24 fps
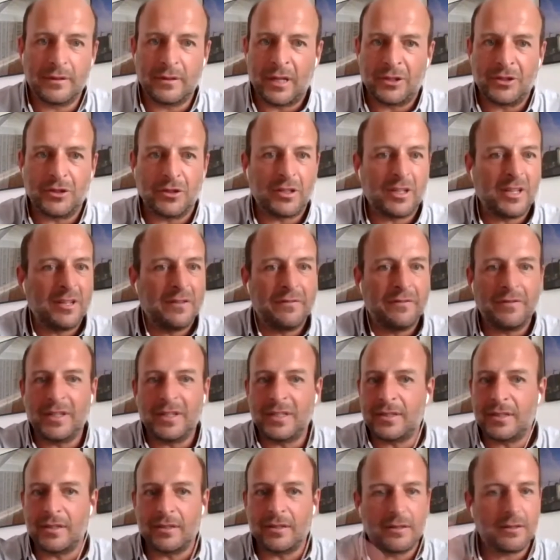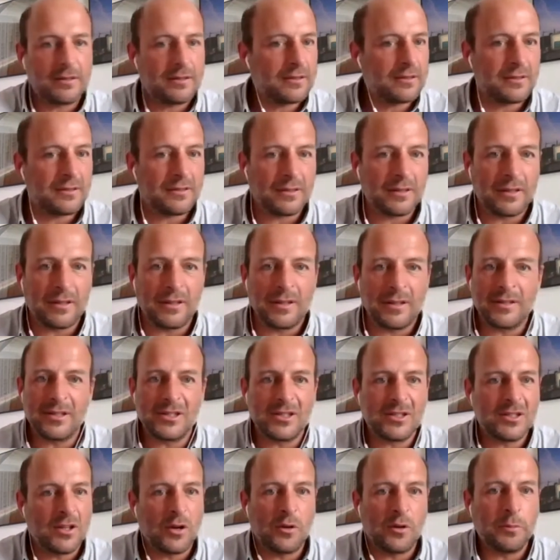that you can visit in
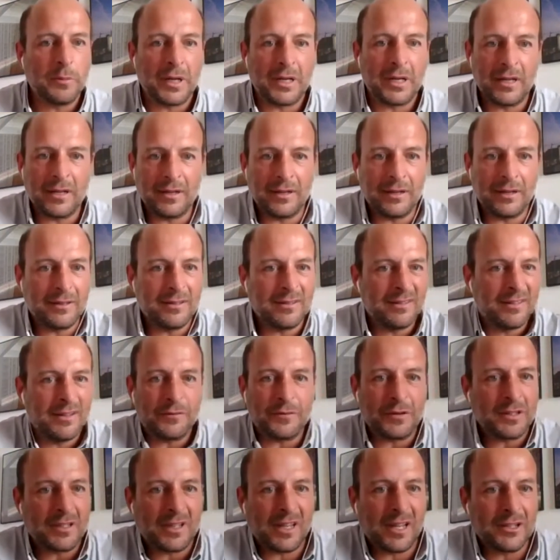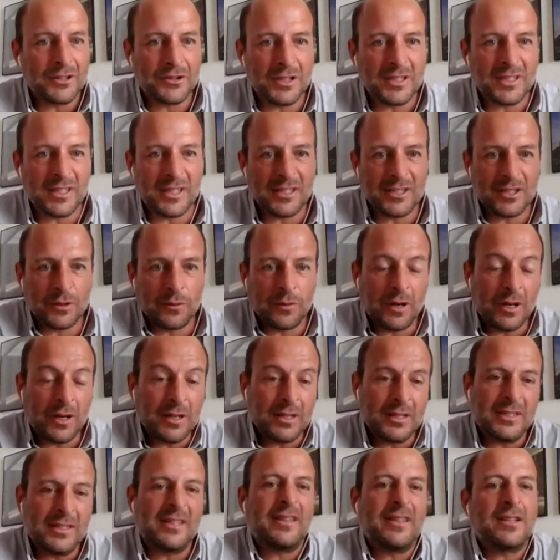so many different countries and so on.